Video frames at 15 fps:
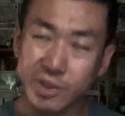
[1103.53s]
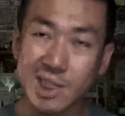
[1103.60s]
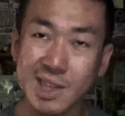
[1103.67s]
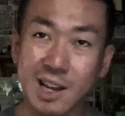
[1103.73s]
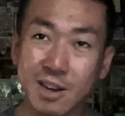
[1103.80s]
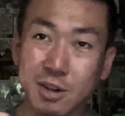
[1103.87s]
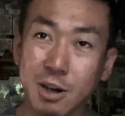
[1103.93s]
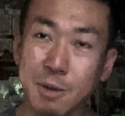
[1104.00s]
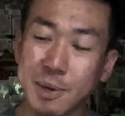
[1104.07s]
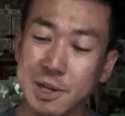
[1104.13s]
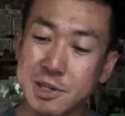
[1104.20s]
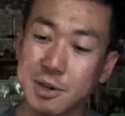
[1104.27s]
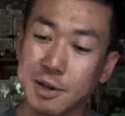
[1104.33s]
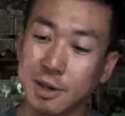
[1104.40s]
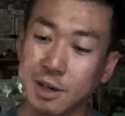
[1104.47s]
I've got a
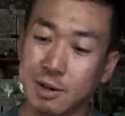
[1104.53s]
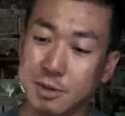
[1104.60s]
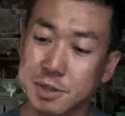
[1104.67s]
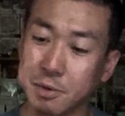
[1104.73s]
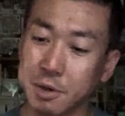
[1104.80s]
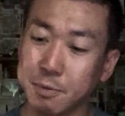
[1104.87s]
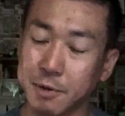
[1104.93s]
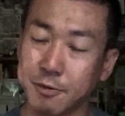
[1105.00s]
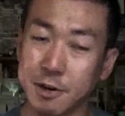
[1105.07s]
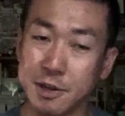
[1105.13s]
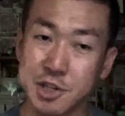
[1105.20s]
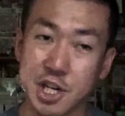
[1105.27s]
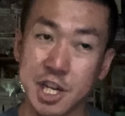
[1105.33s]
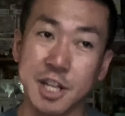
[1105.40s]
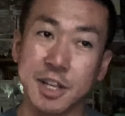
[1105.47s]
picture. I was with my friend
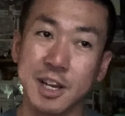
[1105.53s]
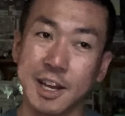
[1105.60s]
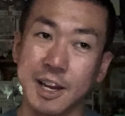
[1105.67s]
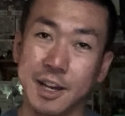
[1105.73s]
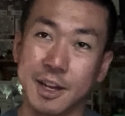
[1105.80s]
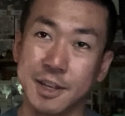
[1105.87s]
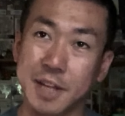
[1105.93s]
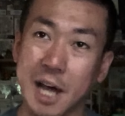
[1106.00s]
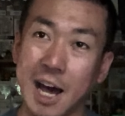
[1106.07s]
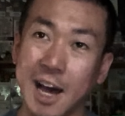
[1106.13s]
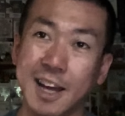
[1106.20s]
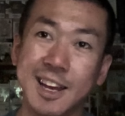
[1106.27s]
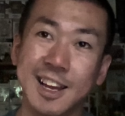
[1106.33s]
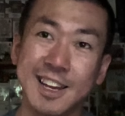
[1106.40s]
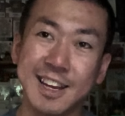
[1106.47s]
Jane. That
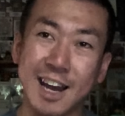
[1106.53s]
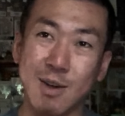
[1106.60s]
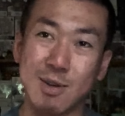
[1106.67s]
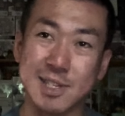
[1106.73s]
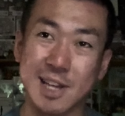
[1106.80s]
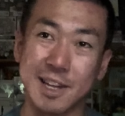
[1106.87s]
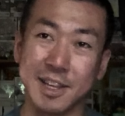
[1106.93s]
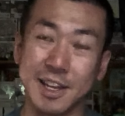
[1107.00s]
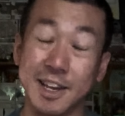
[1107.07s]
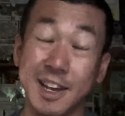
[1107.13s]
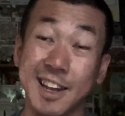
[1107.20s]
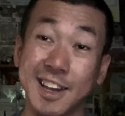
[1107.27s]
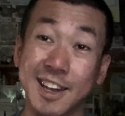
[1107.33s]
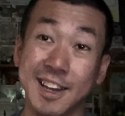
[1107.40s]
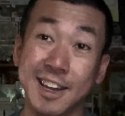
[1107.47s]
I was at
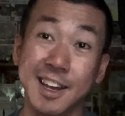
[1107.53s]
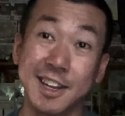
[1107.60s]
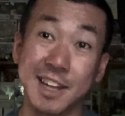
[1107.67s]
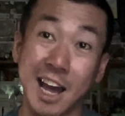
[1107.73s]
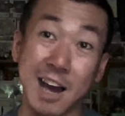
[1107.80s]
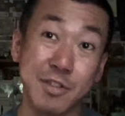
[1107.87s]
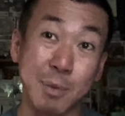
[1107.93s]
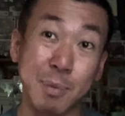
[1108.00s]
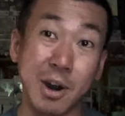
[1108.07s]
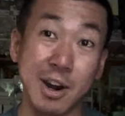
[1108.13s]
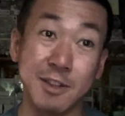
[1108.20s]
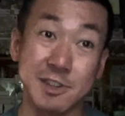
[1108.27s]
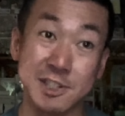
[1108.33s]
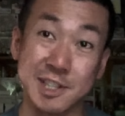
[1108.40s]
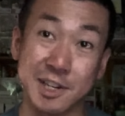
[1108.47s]
the after party
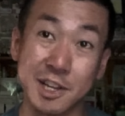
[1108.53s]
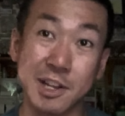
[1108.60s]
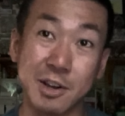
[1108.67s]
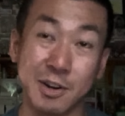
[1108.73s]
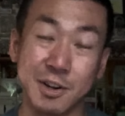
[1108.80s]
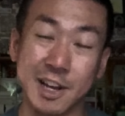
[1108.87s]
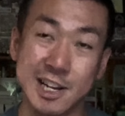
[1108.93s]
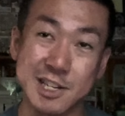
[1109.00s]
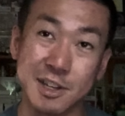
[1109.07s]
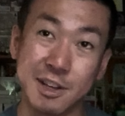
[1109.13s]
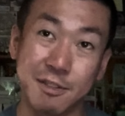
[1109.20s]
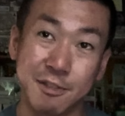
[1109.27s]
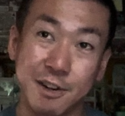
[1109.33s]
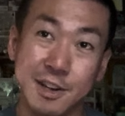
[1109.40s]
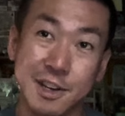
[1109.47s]
for SunnyCon actually
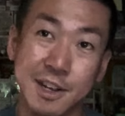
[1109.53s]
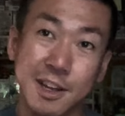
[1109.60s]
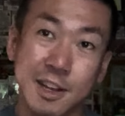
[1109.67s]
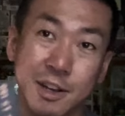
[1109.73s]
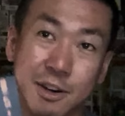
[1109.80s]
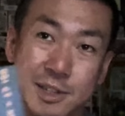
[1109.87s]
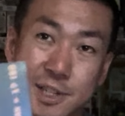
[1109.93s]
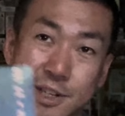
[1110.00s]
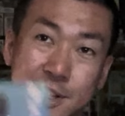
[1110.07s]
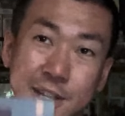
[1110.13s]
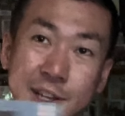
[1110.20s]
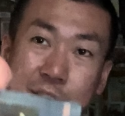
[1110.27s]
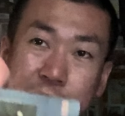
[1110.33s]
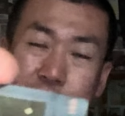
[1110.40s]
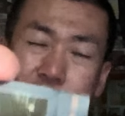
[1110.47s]
on Friday. No,
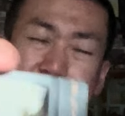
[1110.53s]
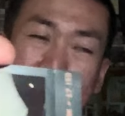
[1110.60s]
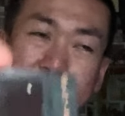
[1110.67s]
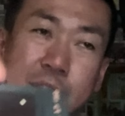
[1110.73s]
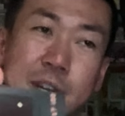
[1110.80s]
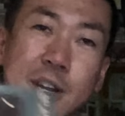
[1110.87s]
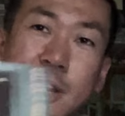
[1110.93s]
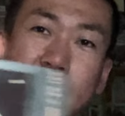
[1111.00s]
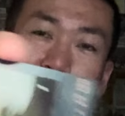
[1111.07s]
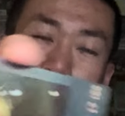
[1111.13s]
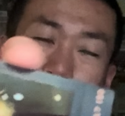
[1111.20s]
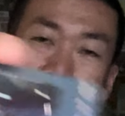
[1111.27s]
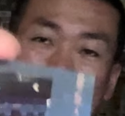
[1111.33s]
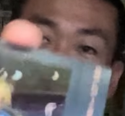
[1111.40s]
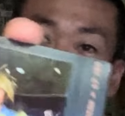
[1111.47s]
Sunday. No, not Sunday.
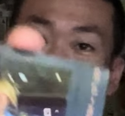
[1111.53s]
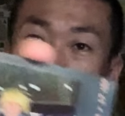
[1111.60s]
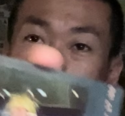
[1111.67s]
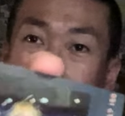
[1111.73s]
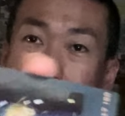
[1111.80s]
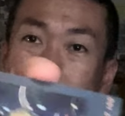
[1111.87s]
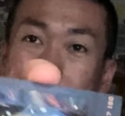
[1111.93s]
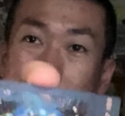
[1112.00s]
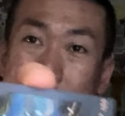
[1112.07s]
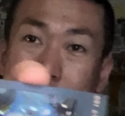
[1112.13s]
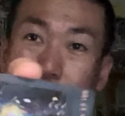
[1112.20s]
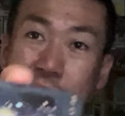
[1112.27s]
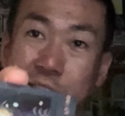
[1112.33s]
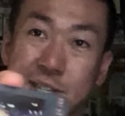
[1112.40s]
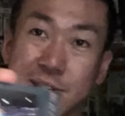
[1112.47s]
Saturday
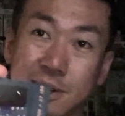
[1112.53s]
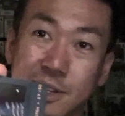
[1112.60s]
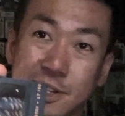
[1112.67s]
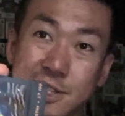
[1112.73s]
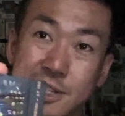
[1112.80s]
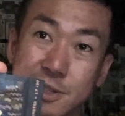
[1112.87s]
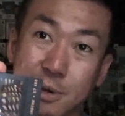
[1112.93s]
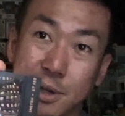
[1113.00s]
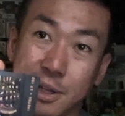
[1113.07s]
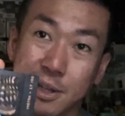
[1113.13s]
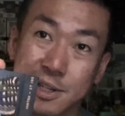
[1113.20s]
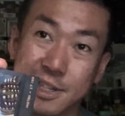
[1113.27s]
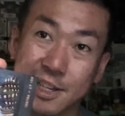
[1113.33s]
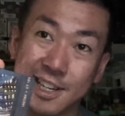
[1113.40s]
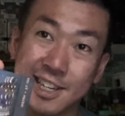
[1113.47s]
night. So this is what it
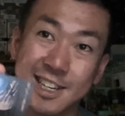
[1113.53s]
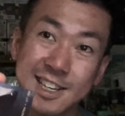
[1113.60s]
looks like.